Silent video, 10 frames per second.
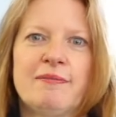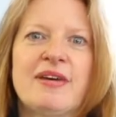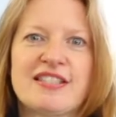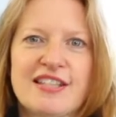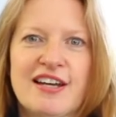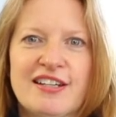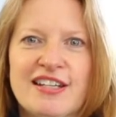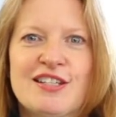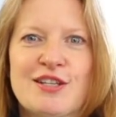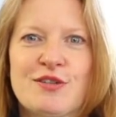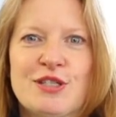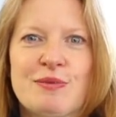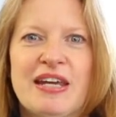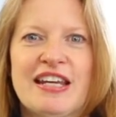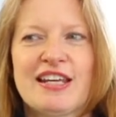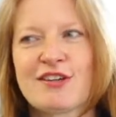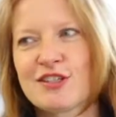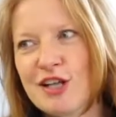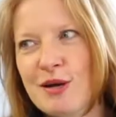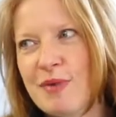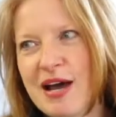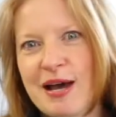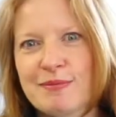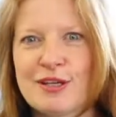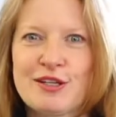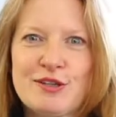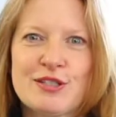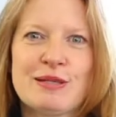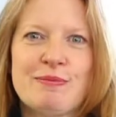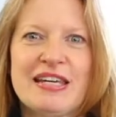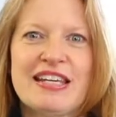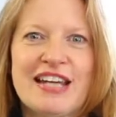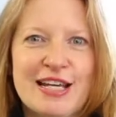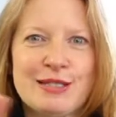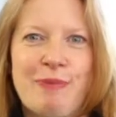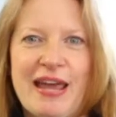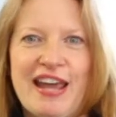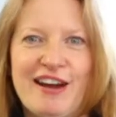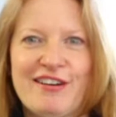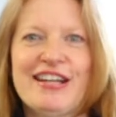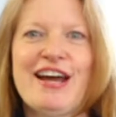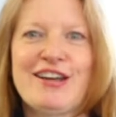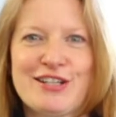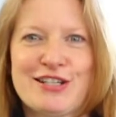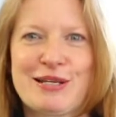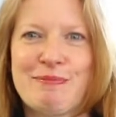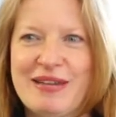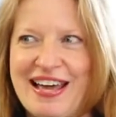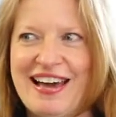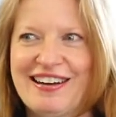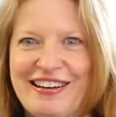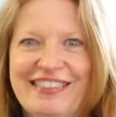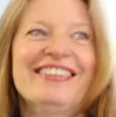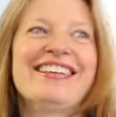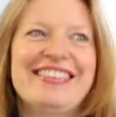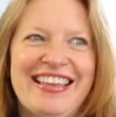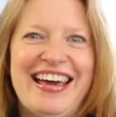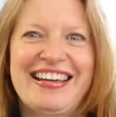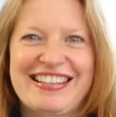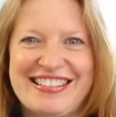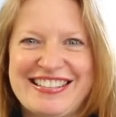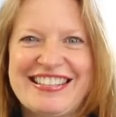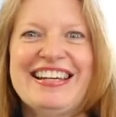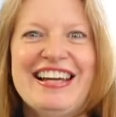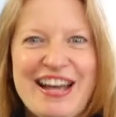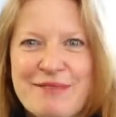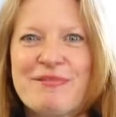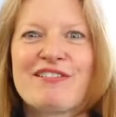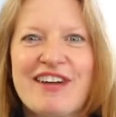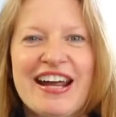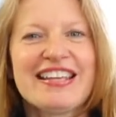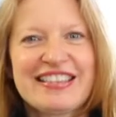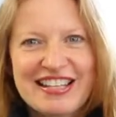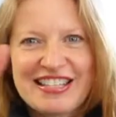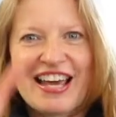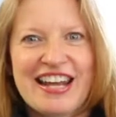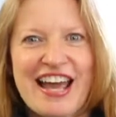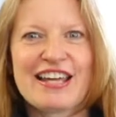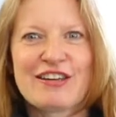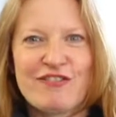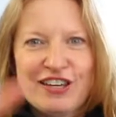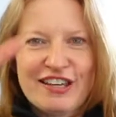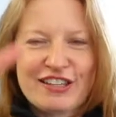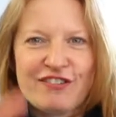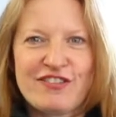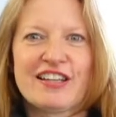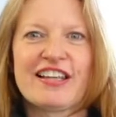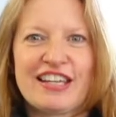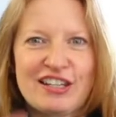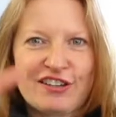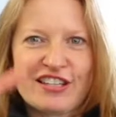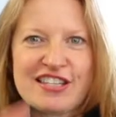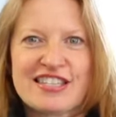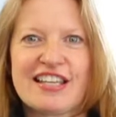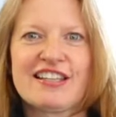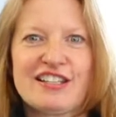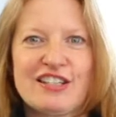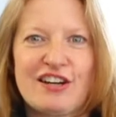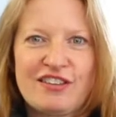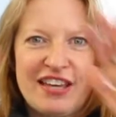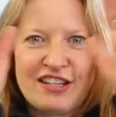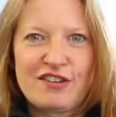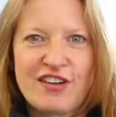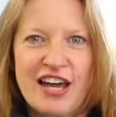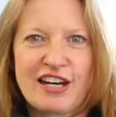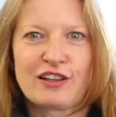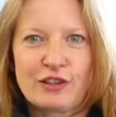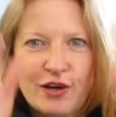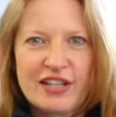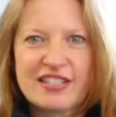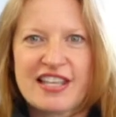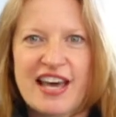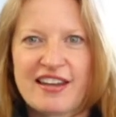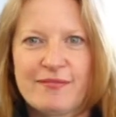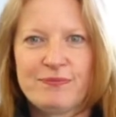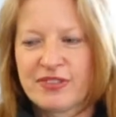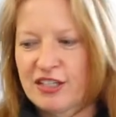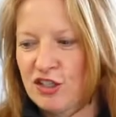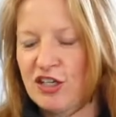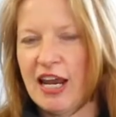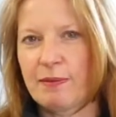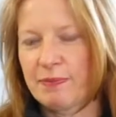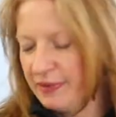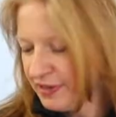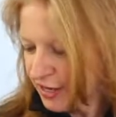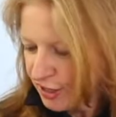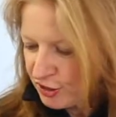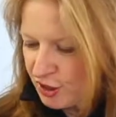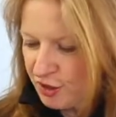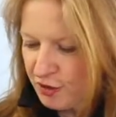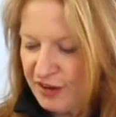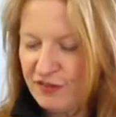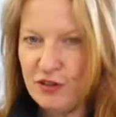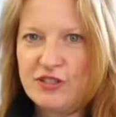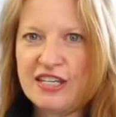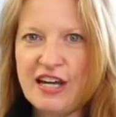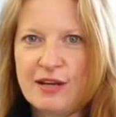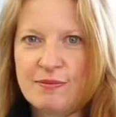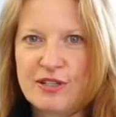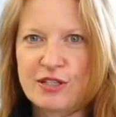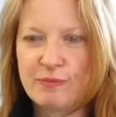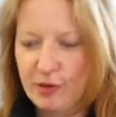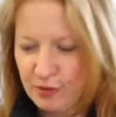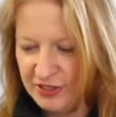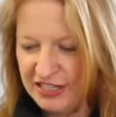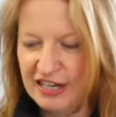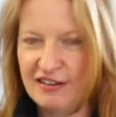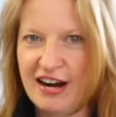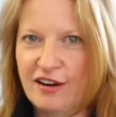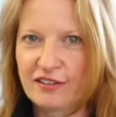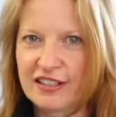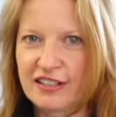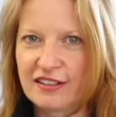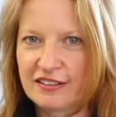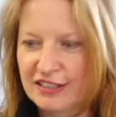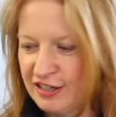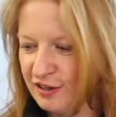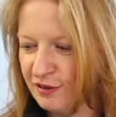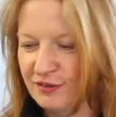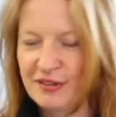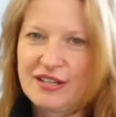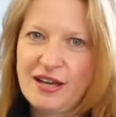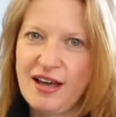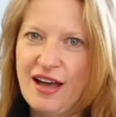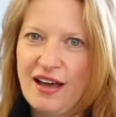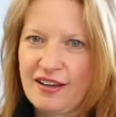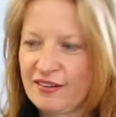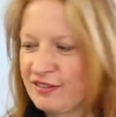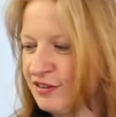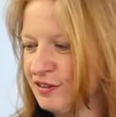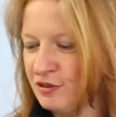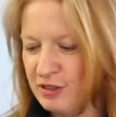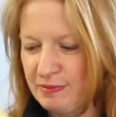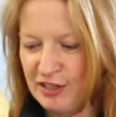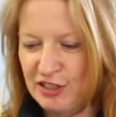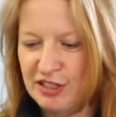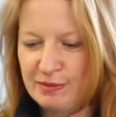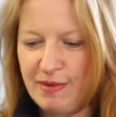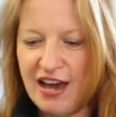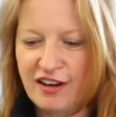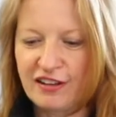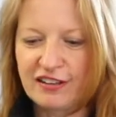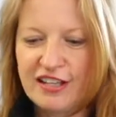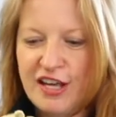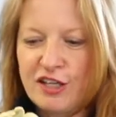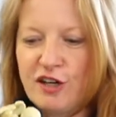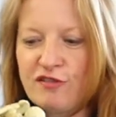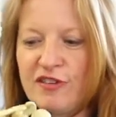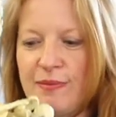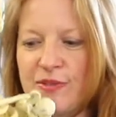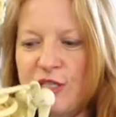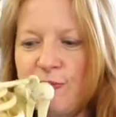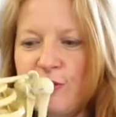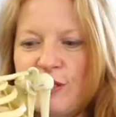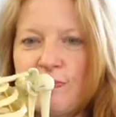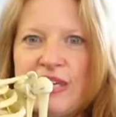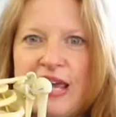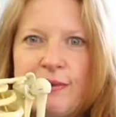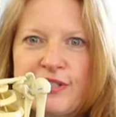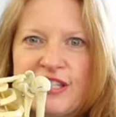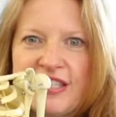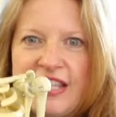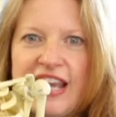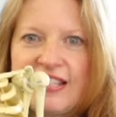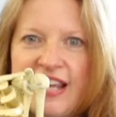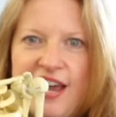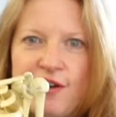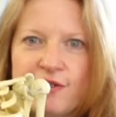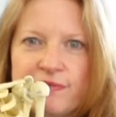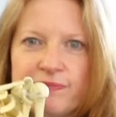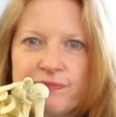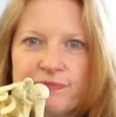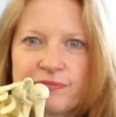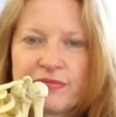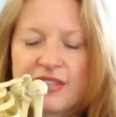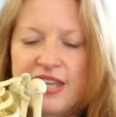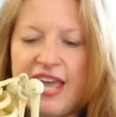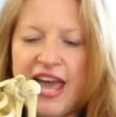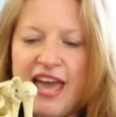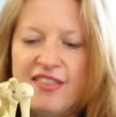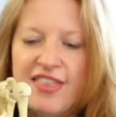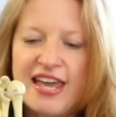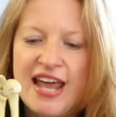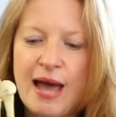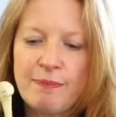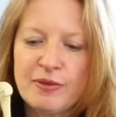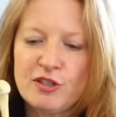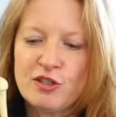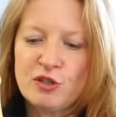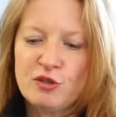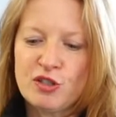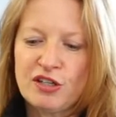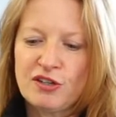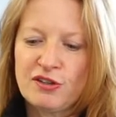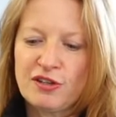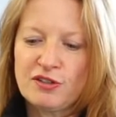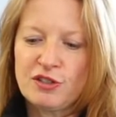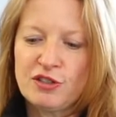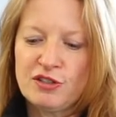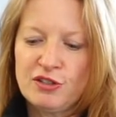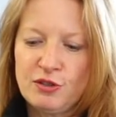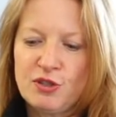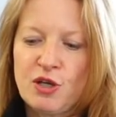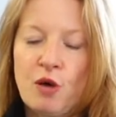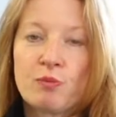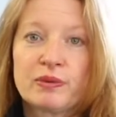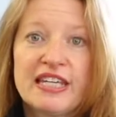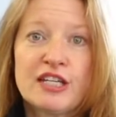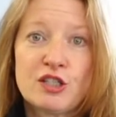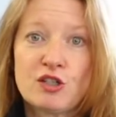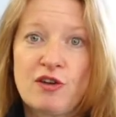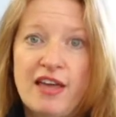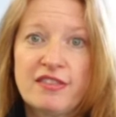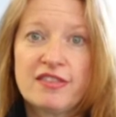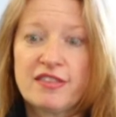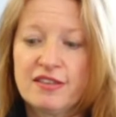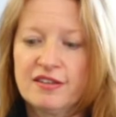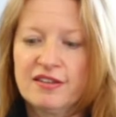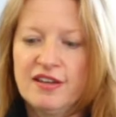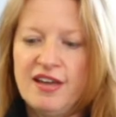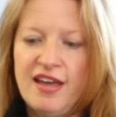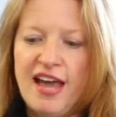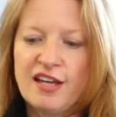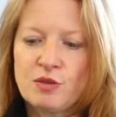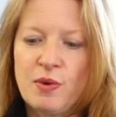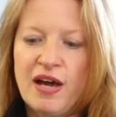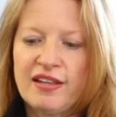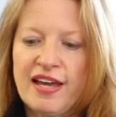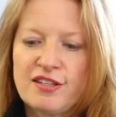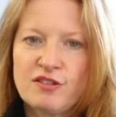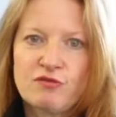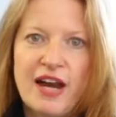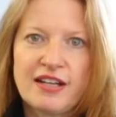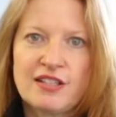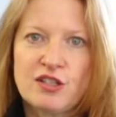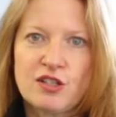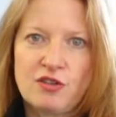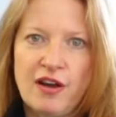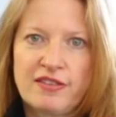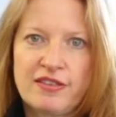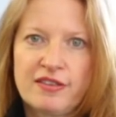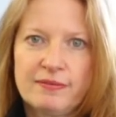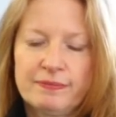My son, he's so sweet. He goes, Mom, you used to be a nice pear and now you're just a banana. Thanks. But right, that's kind of how you feel. You feel like you're this cylinder that you've kind of lost that shape. So if you see on Mr. Bones here, our little, New Dimensions model, your ribs are supposed to be able to stay down. And that happens due to oblique strength as well as rectus strength.